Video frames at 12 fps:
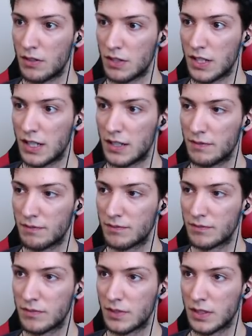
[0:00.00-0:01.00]
Okay.
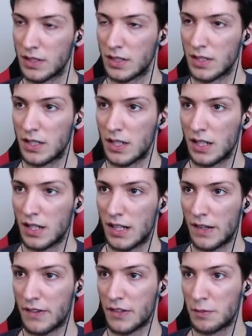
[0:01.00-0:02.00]

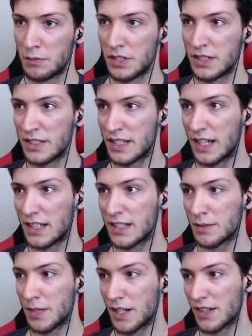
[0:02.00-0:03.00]
Let's complete the
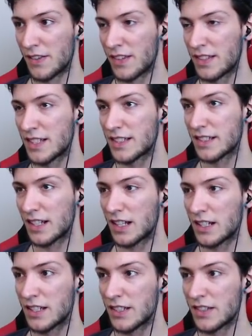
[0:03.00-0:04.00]
item. I can see that
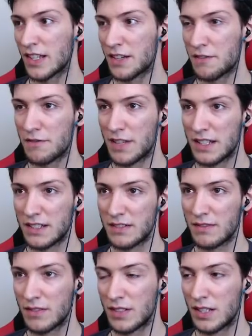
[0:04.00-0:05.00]
Akali is getting fed.
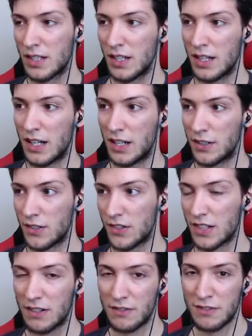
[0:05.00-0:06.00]
I also
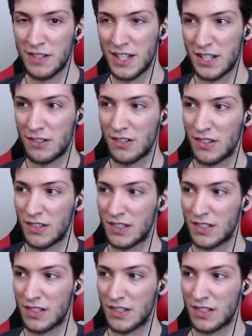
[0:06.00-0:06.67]
have 3 kills.